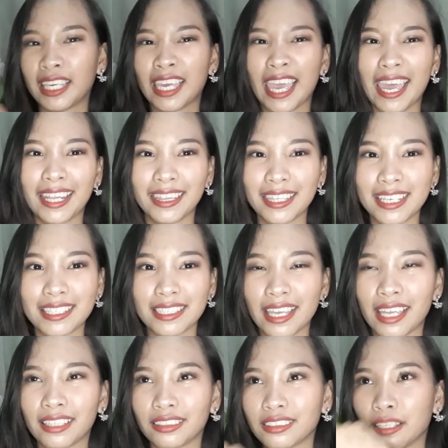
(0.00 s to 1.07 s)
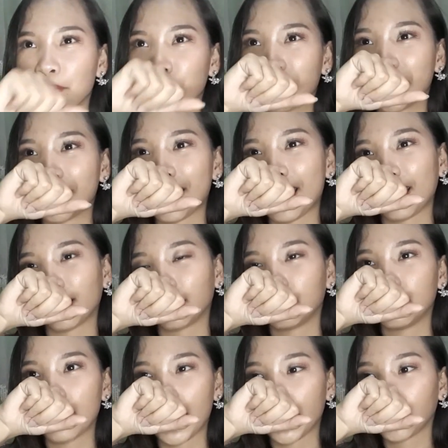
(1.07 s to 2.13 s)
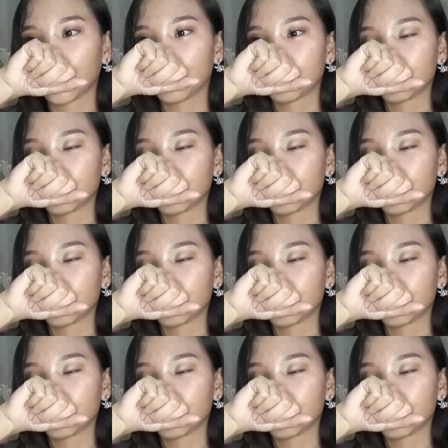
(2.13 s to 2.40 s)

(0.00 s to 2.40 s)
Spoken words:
Candy scent, something like that.